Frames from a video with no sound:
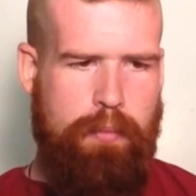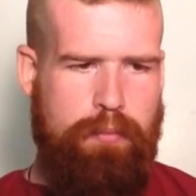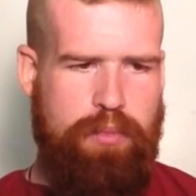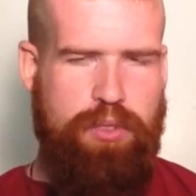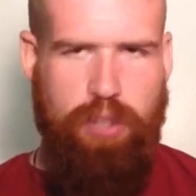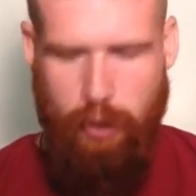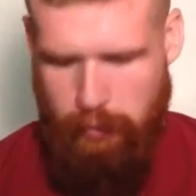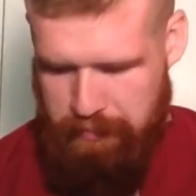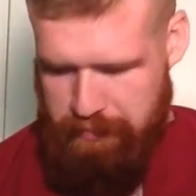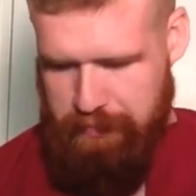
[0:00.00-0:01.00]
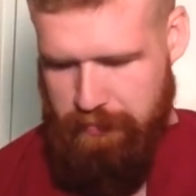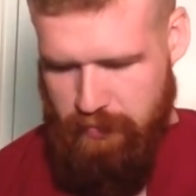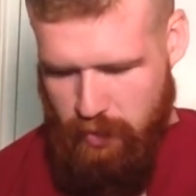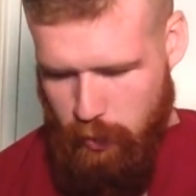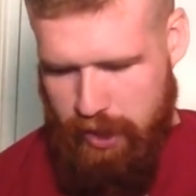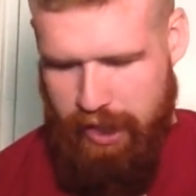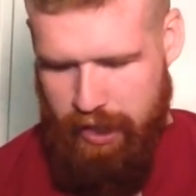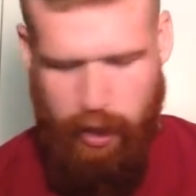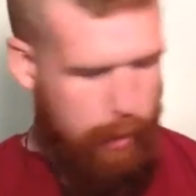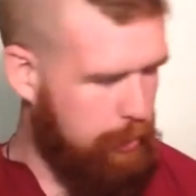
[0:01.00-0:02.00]
So what he
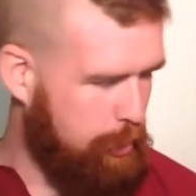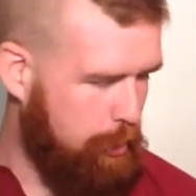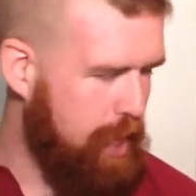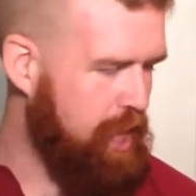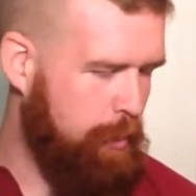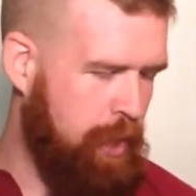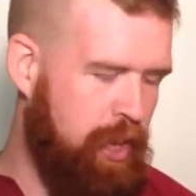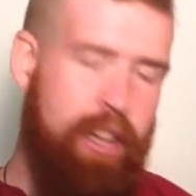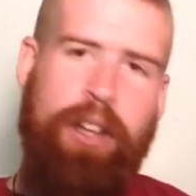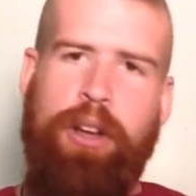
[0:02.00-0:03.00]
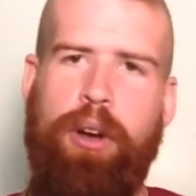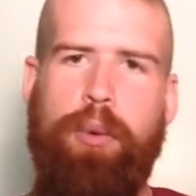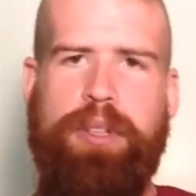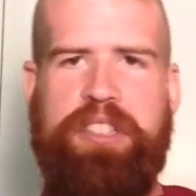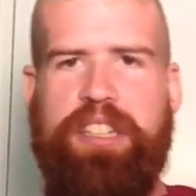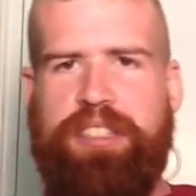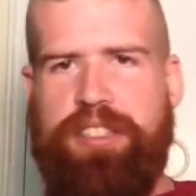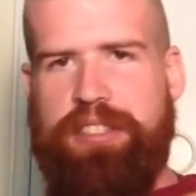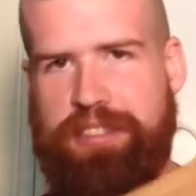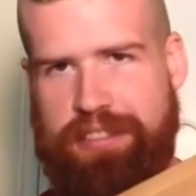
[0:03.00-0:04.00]
ended up making me was
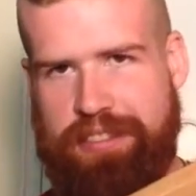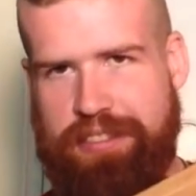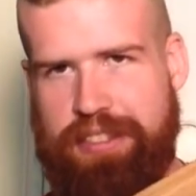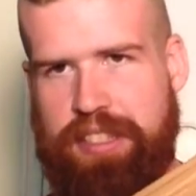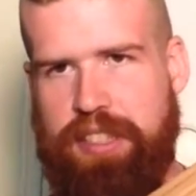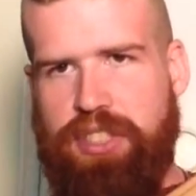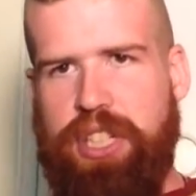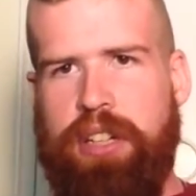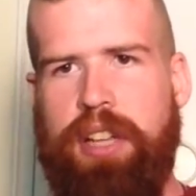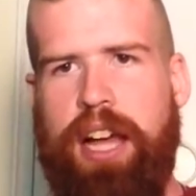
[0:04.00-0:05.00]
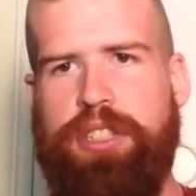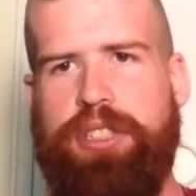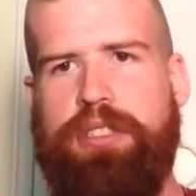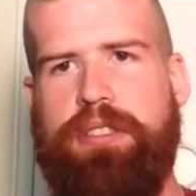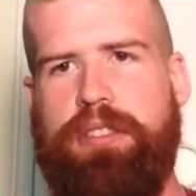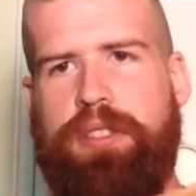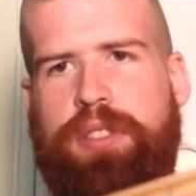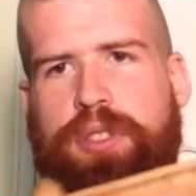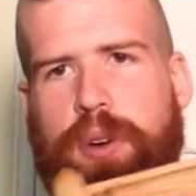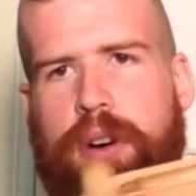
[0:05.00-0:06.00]
this single-edged
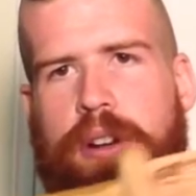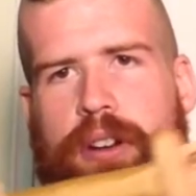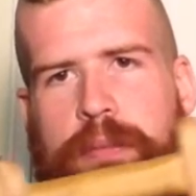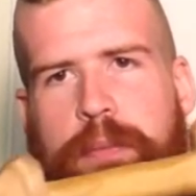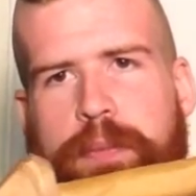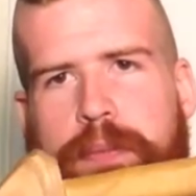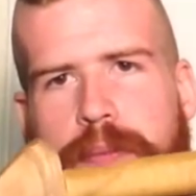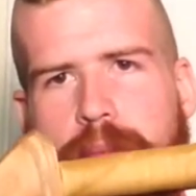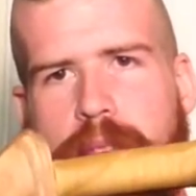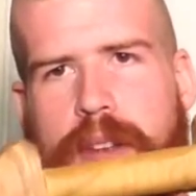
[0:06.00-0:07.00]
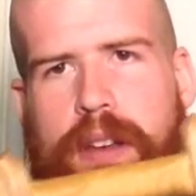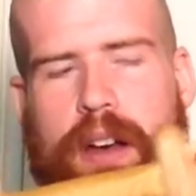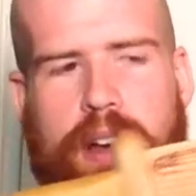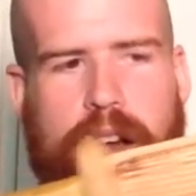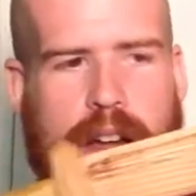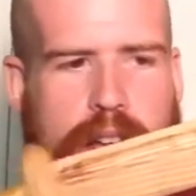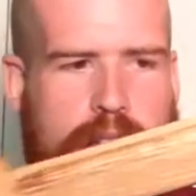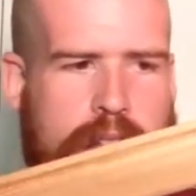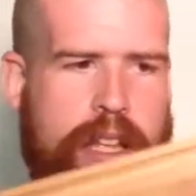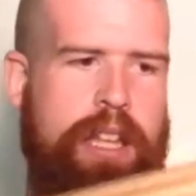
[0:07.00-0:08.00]
sword. It
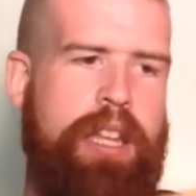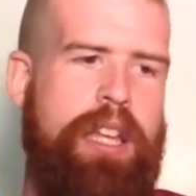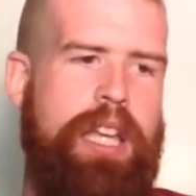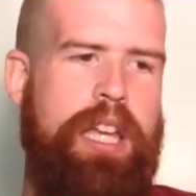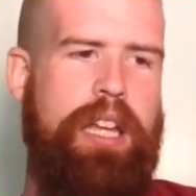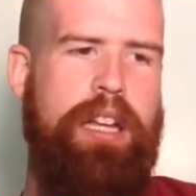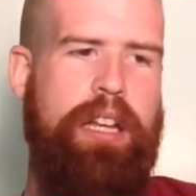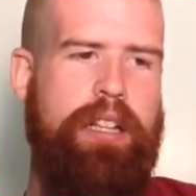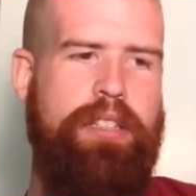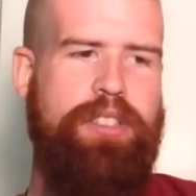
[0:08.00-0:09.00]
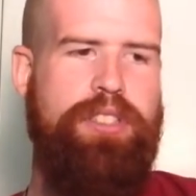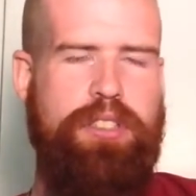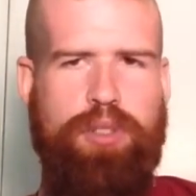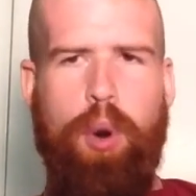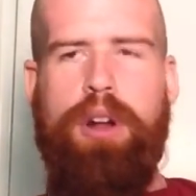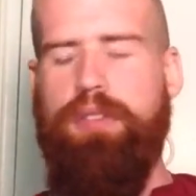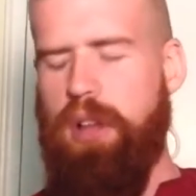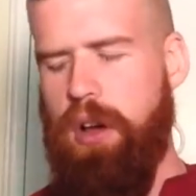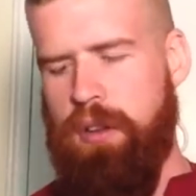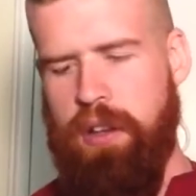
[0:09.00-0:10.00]
is sort of
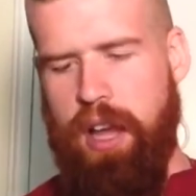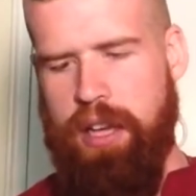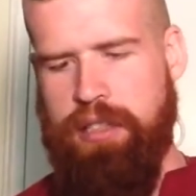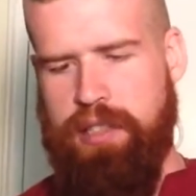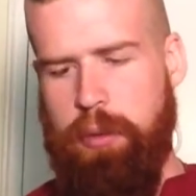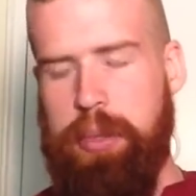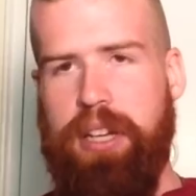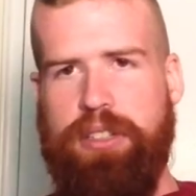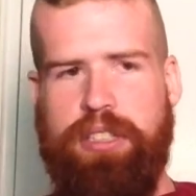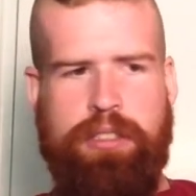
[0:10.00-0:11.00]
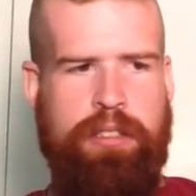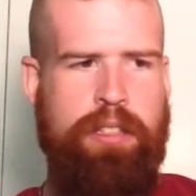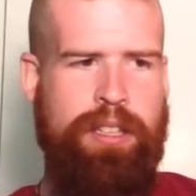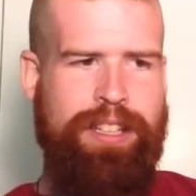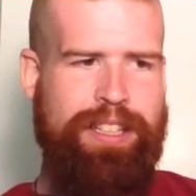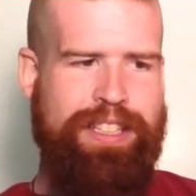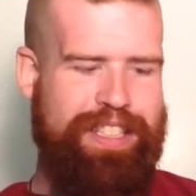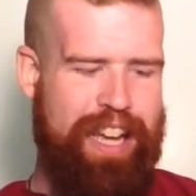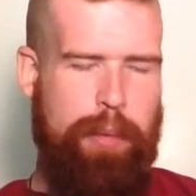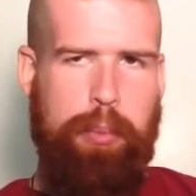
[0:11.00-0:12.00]
along the lines of a Peterson
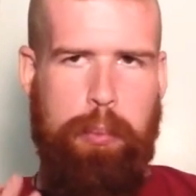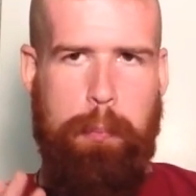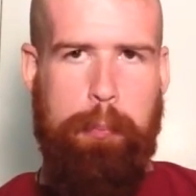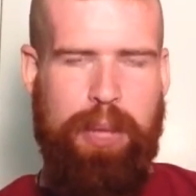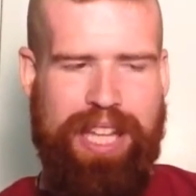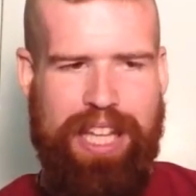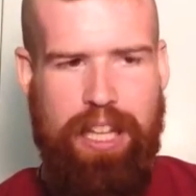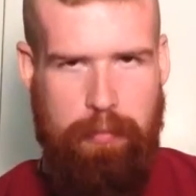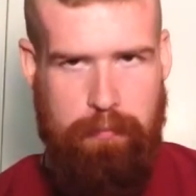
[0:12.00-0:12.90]
Type B,